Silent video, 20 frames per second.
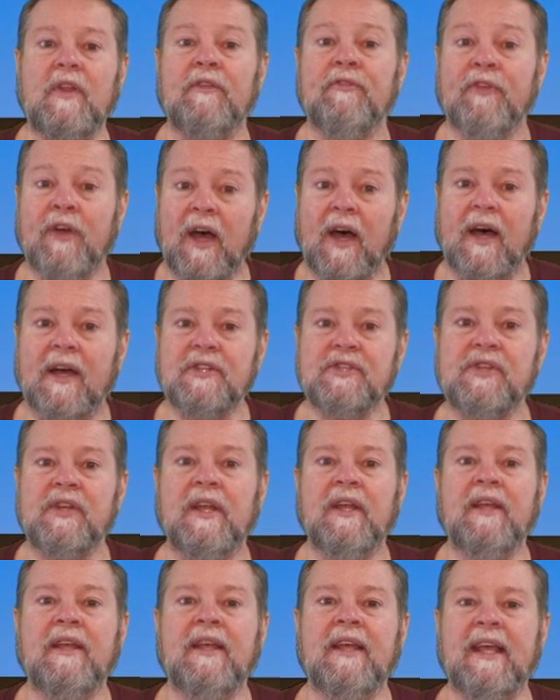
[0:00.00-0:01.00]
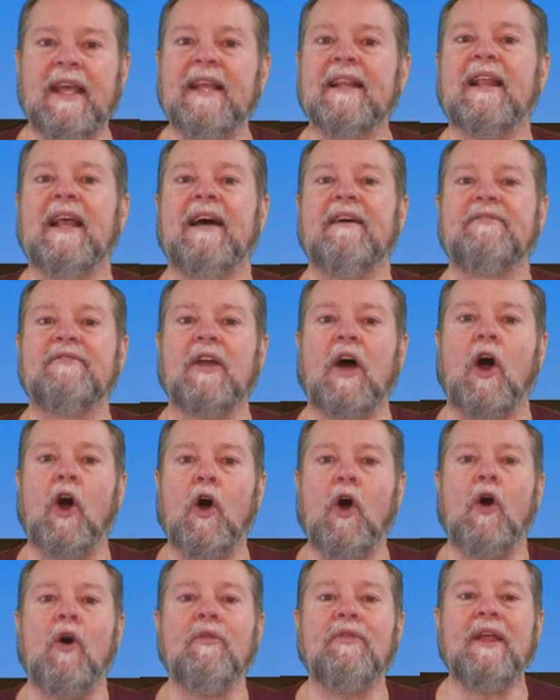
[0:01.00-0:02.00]
Thus, he left
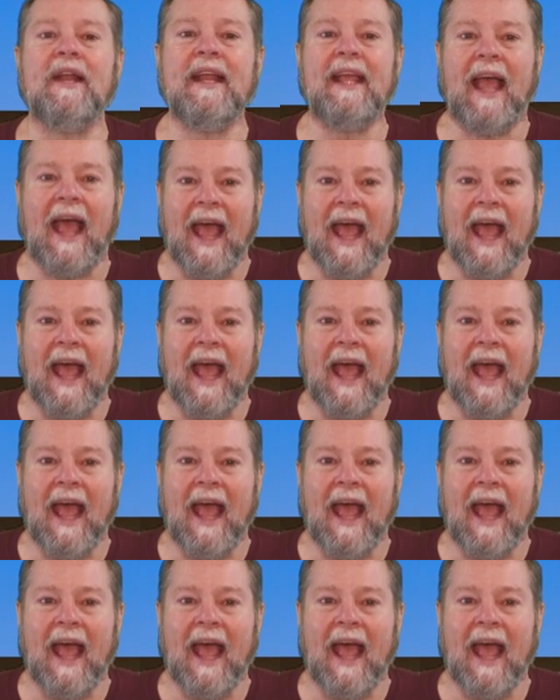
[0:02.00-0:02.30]
all that he